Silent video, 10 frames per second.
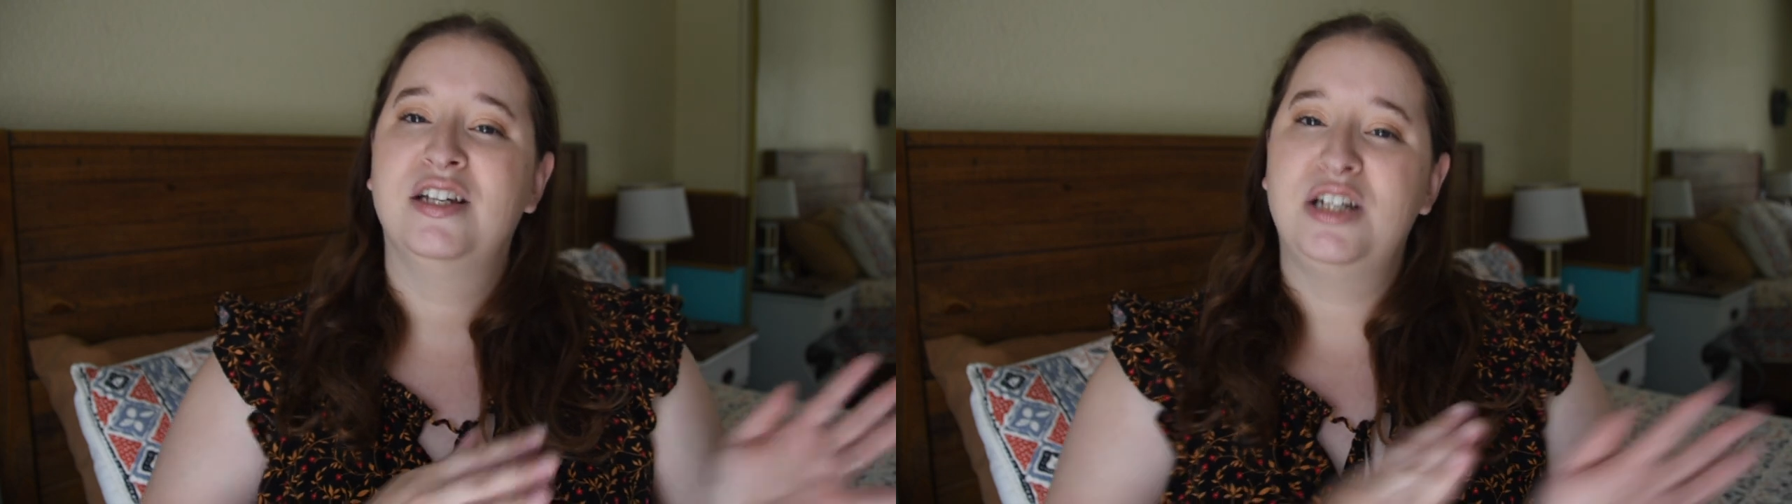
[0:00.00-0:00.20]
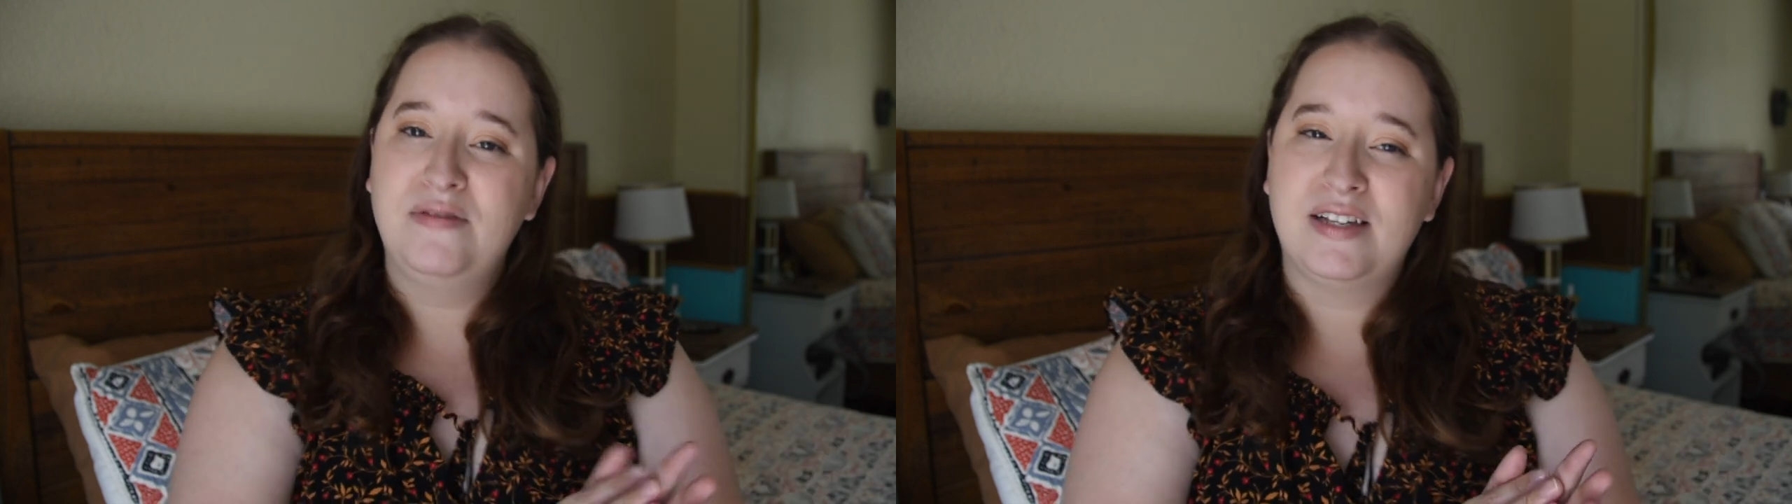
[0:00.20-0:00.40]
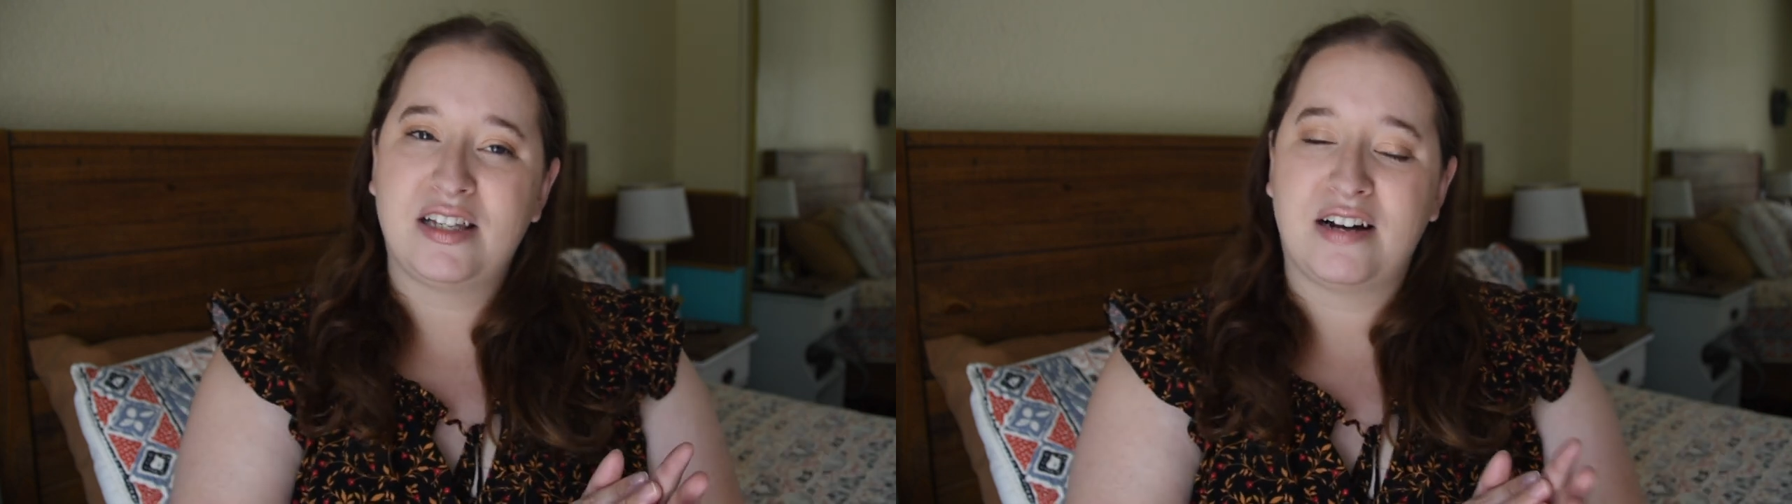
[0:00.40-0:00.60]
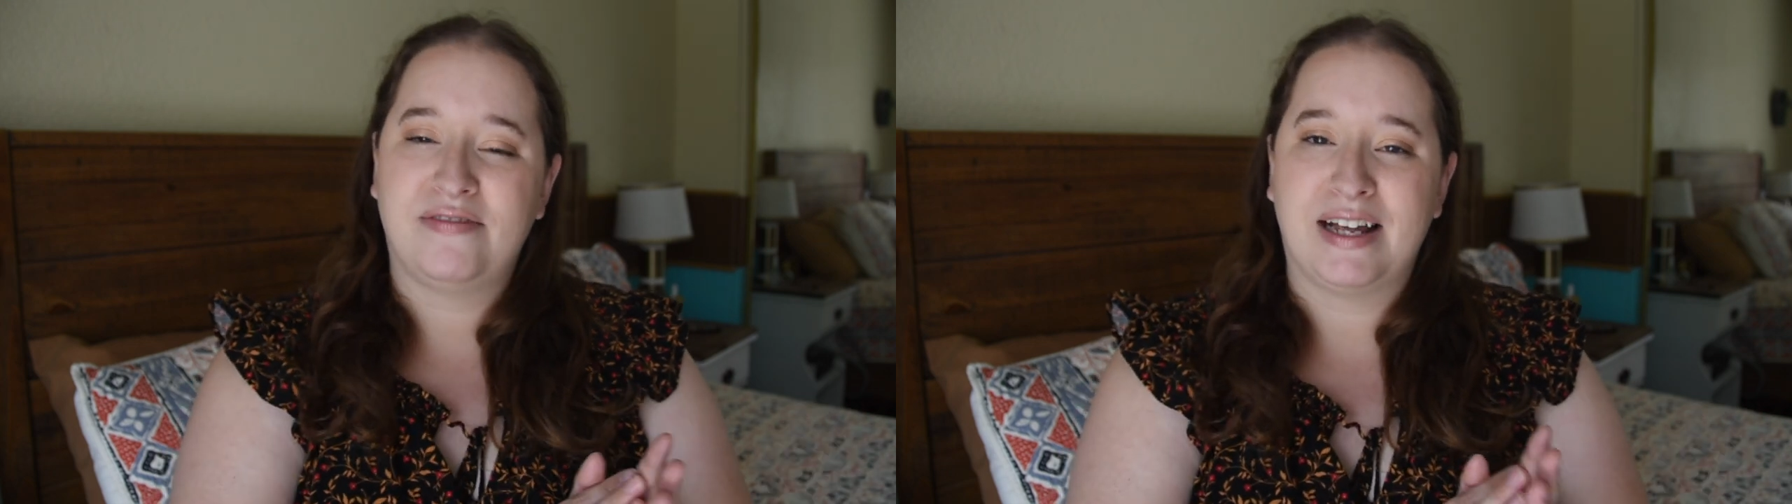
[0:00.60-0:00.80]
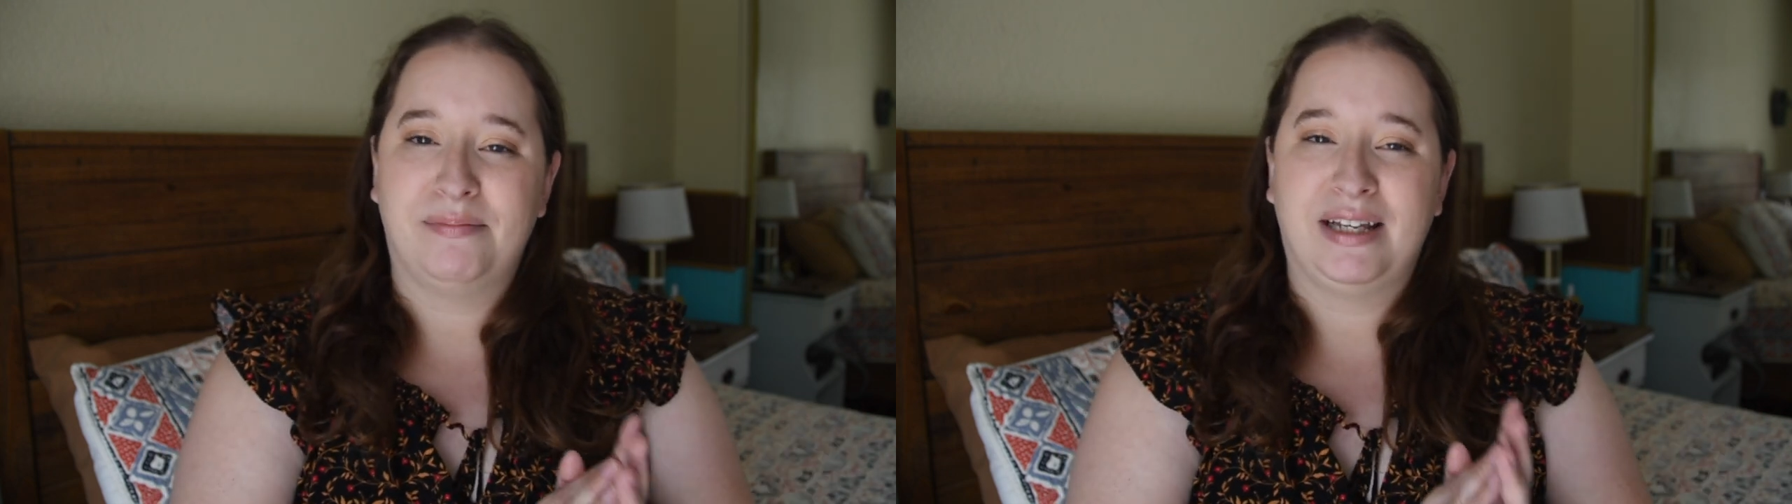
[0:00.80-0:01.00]
to visit our
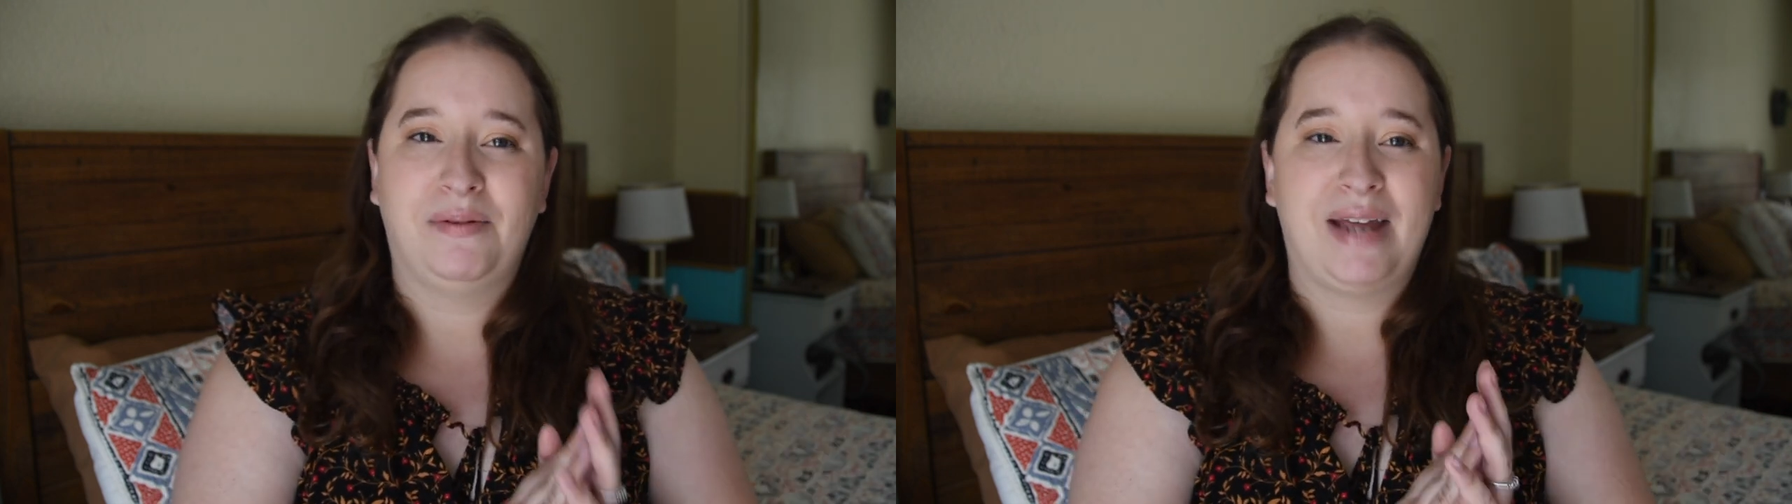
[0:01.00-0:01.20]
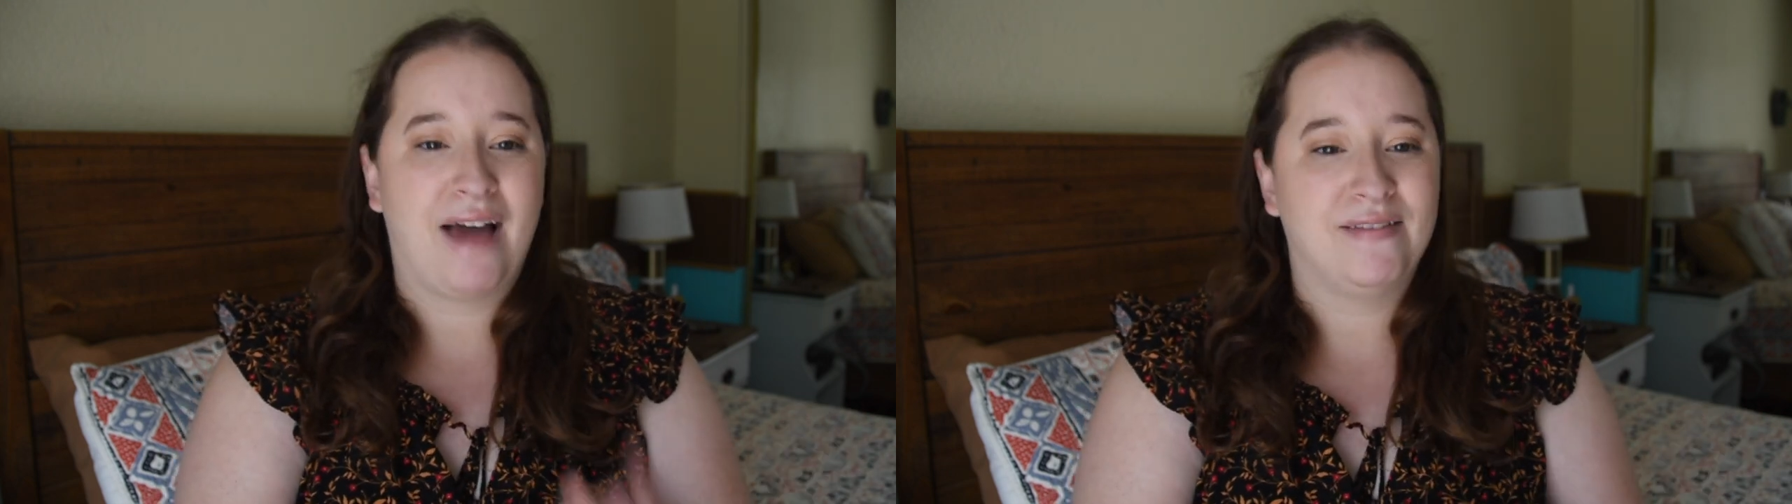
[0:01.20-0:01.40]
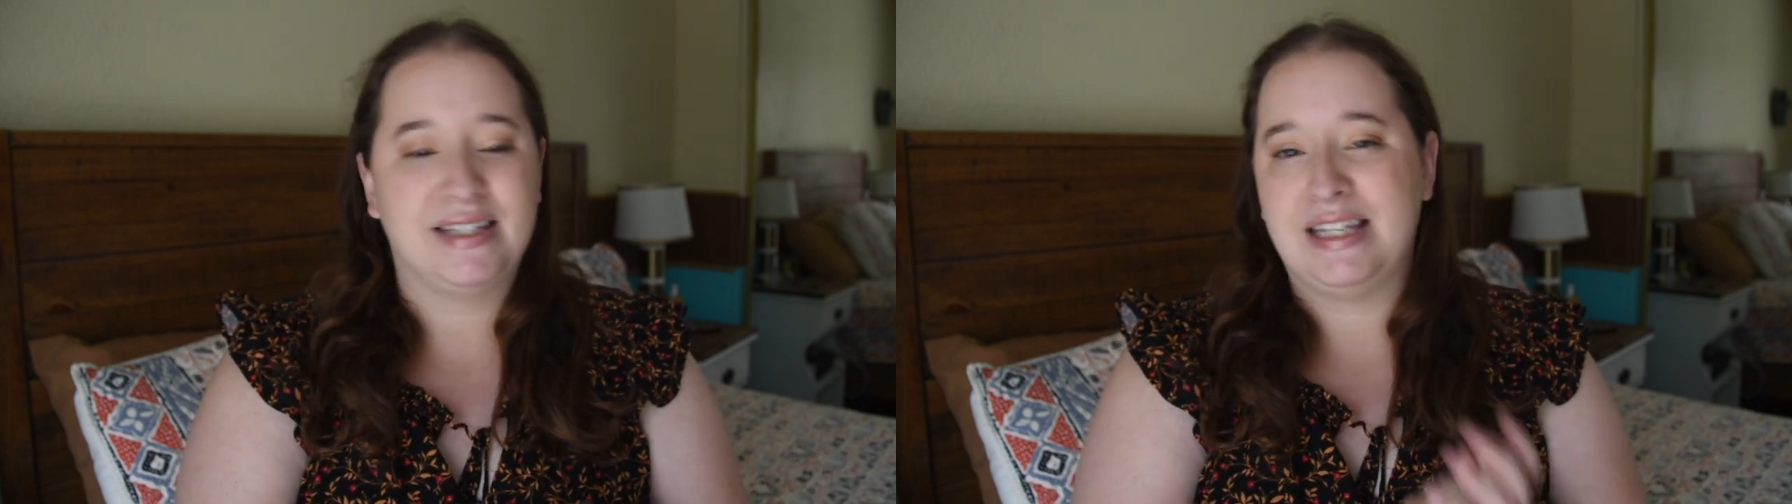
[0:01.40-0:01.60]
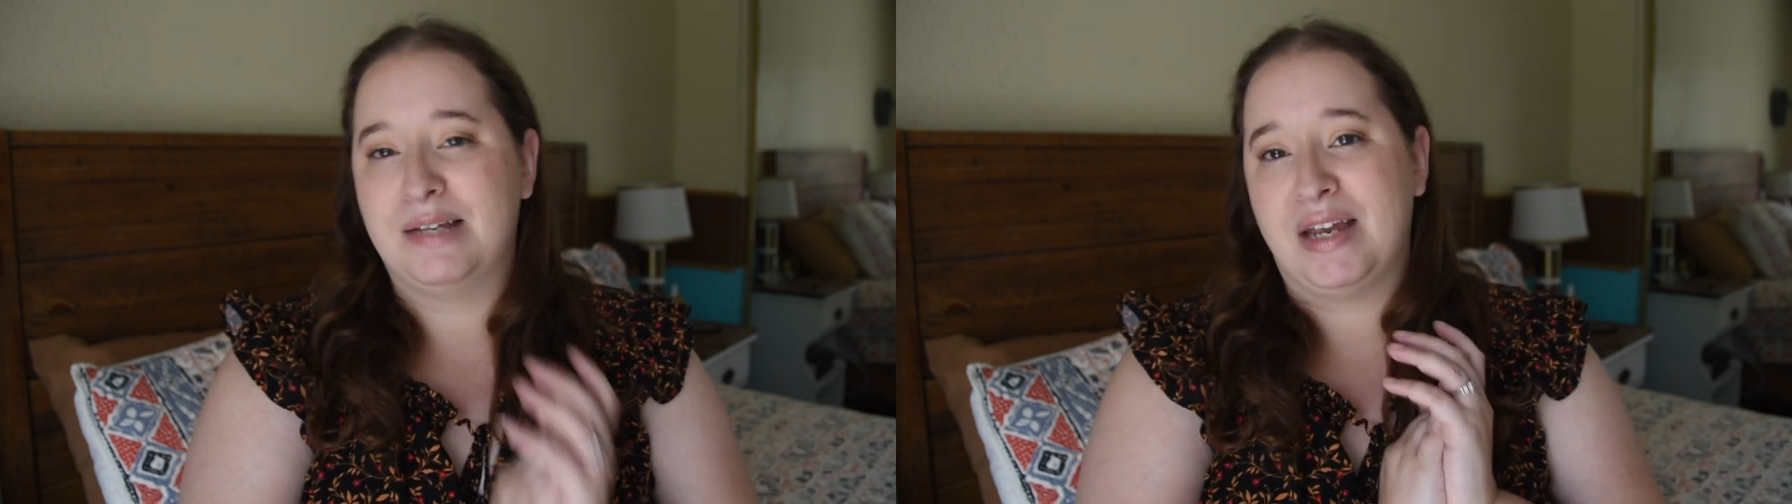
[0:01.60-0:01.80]
family. We haven't seen them